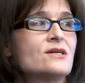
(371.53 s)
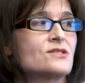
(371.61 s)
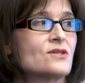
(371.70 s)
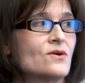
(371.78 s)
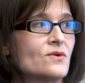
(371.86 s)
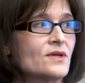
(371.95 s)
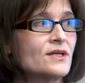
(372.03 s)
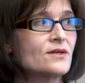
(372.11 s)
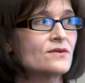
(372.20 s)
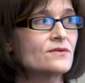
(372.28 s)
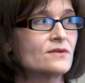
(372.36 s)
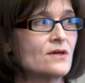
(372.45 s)
So
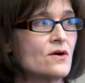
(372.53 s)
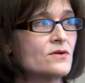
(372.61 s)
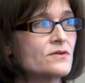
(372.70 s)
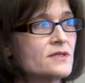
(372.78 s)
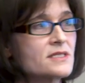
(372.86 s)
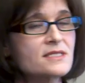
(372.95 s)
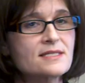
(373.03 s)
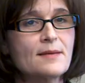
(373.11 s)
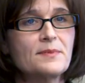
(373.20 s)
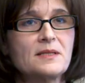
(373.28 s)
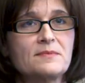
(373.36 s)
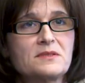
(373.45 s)
here, the owner is
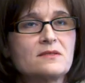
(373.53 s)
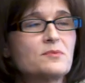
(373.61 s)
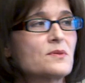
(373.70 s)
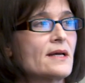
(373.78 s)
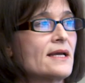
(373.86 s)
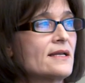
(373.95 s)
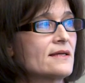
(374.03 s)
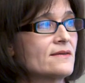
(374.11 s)
stepping up to the plate,